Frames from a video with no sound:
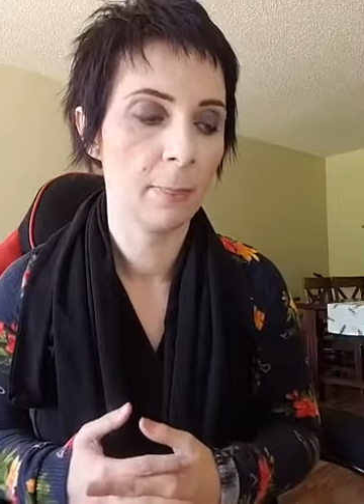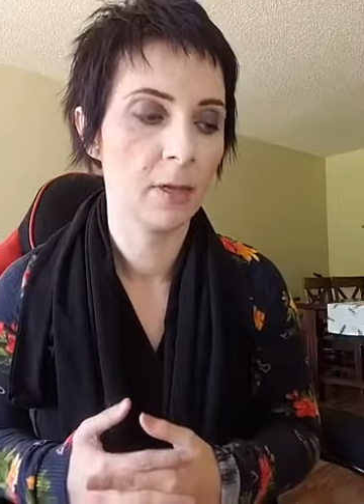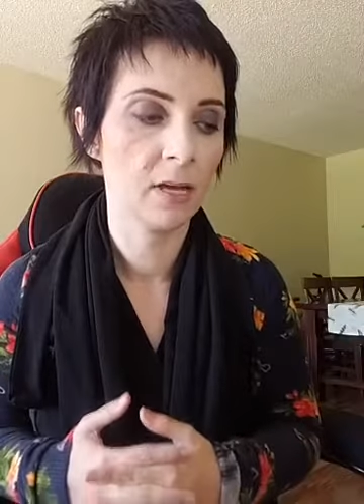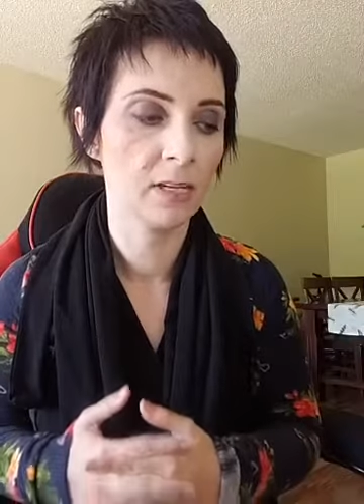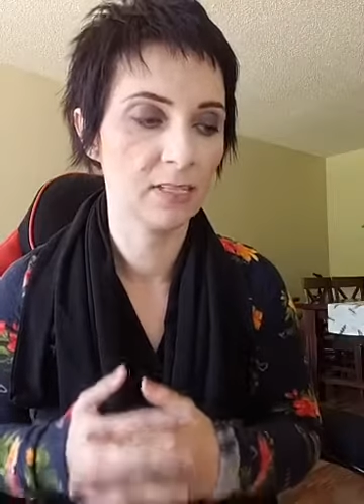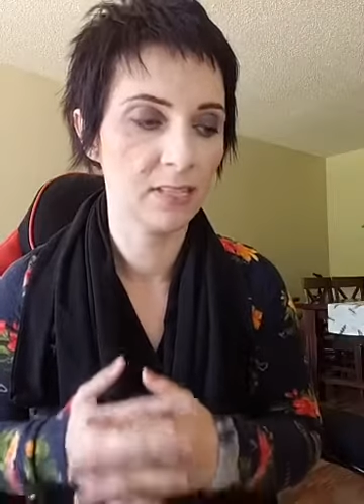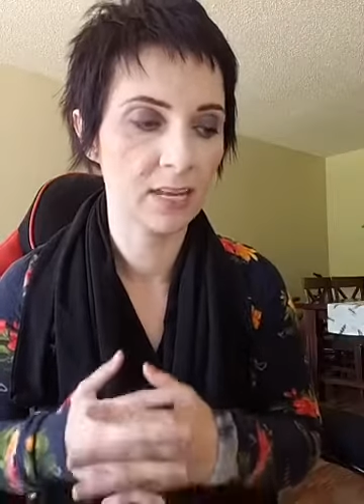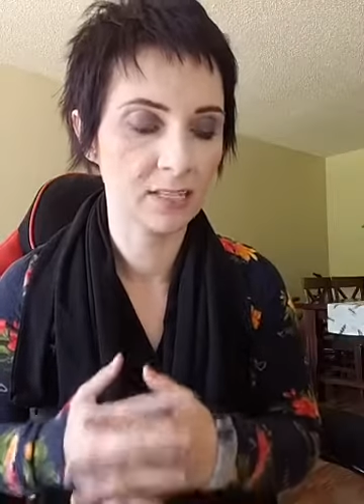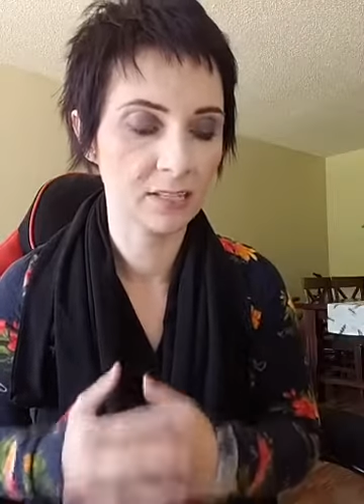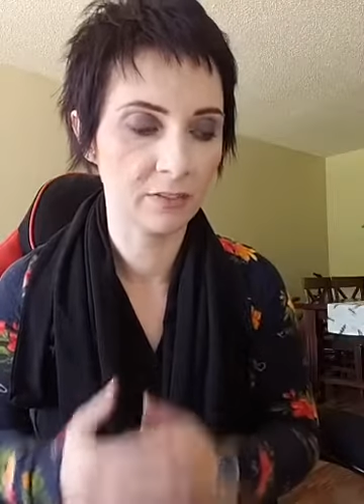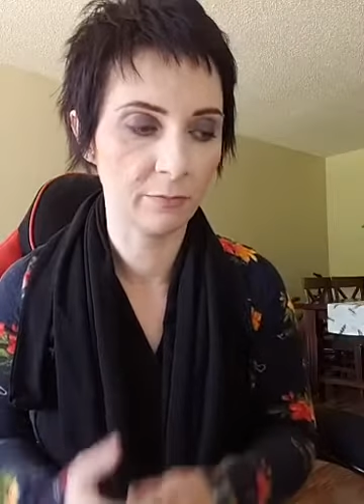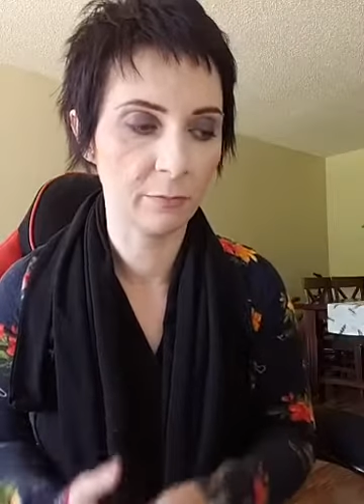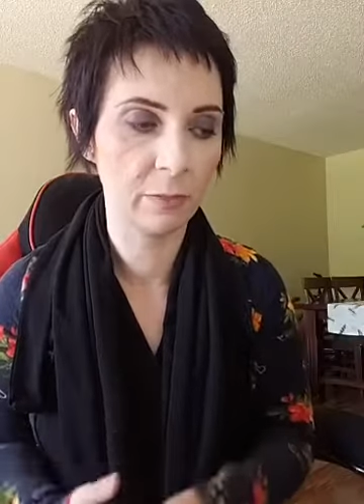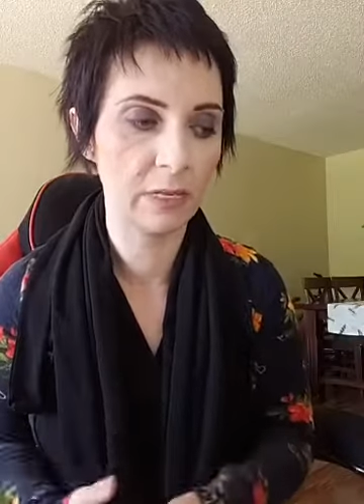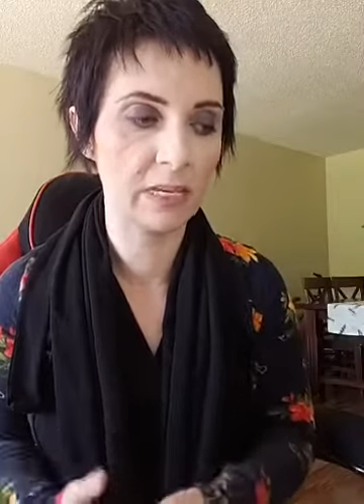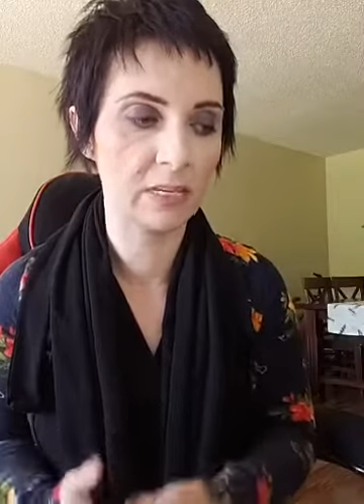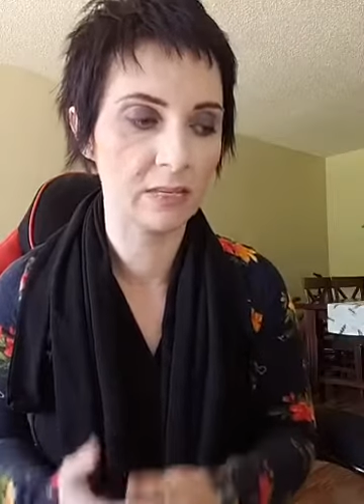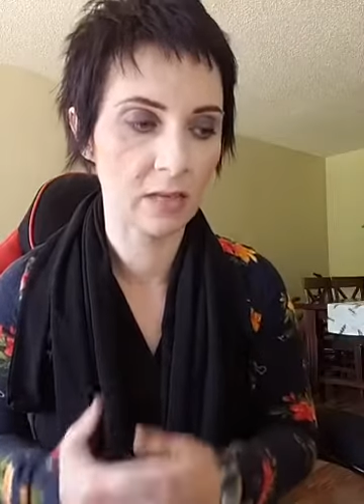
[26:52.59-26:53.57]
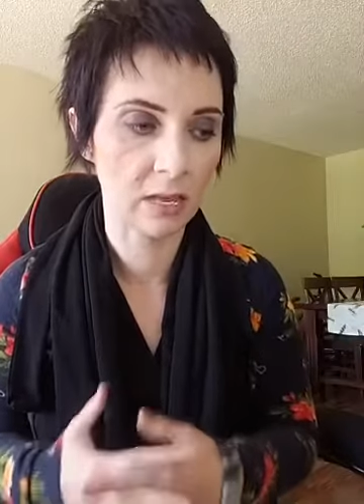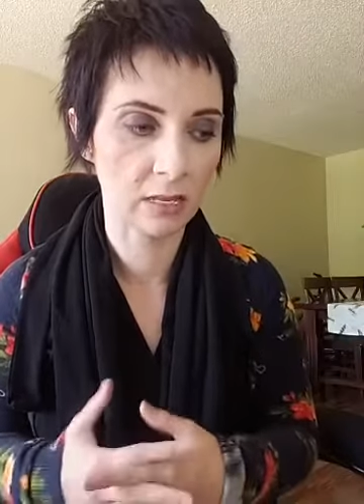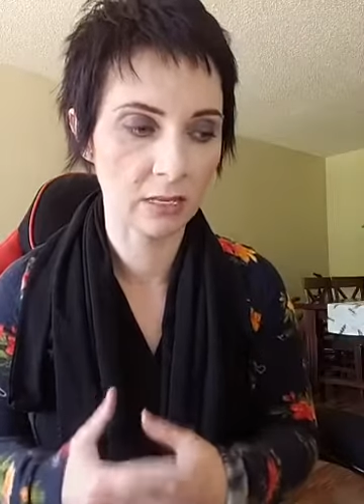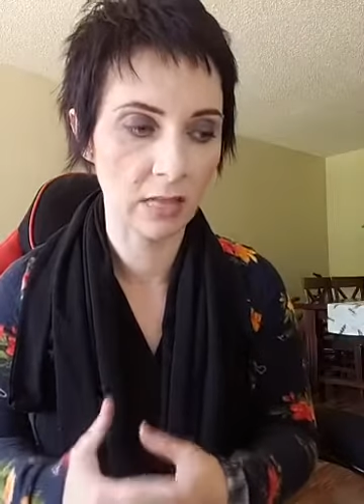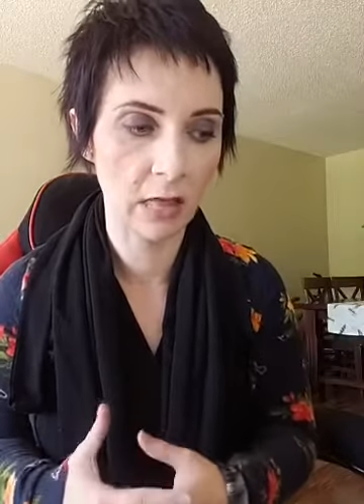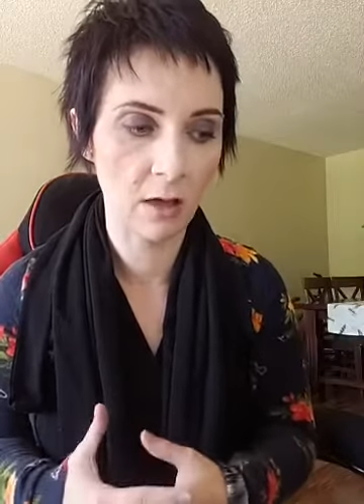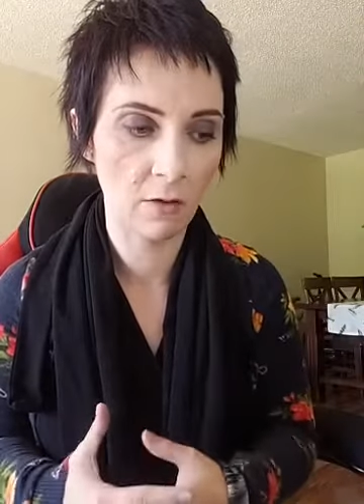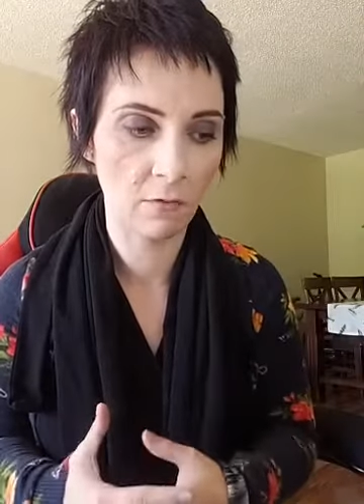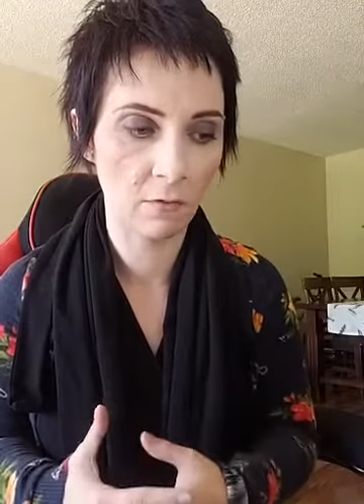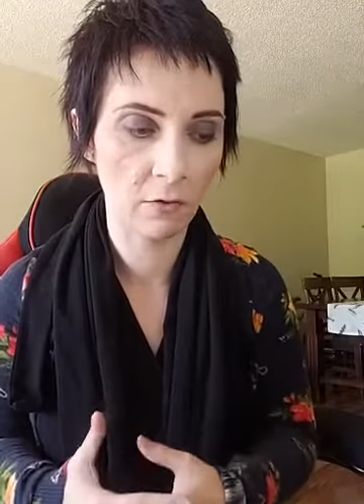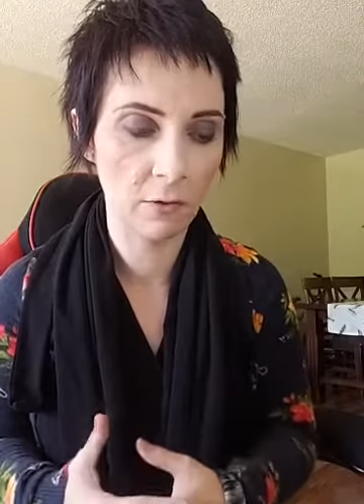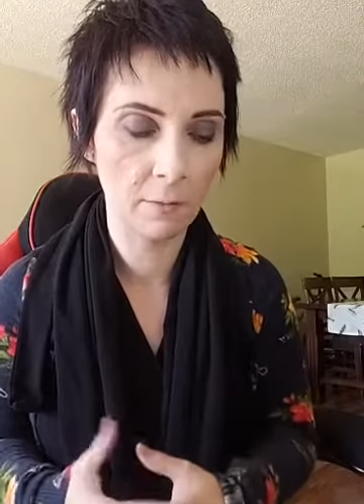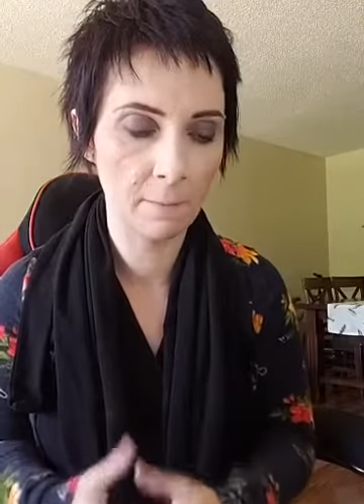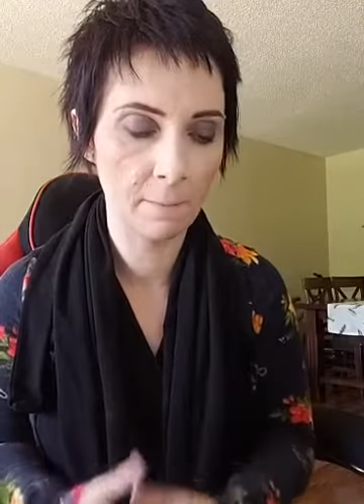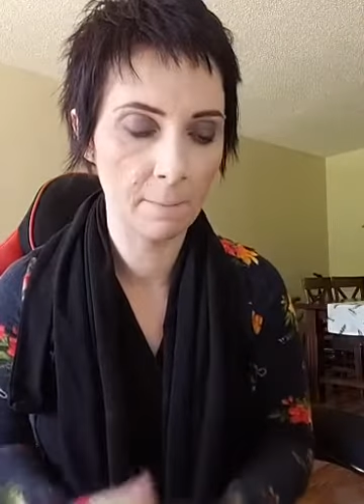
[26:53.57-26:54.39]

a sense of peace and love.